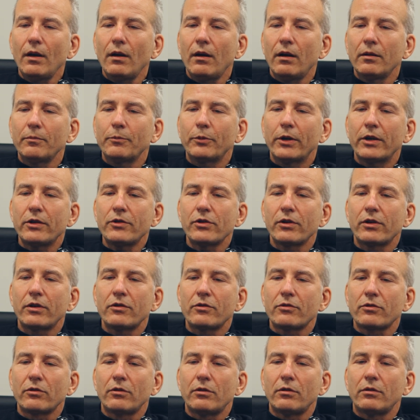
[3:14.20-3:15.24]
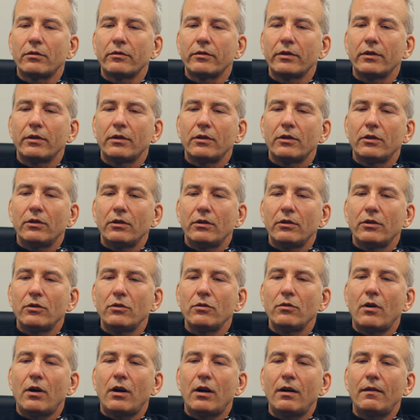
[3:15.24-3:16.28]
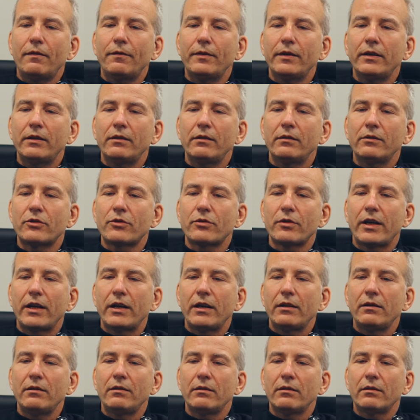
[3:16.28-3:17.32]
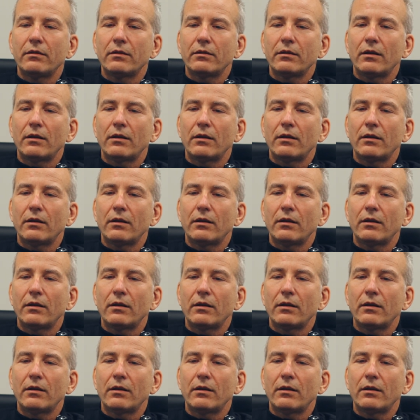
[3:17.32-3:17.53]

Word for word: on pressure control, you often trade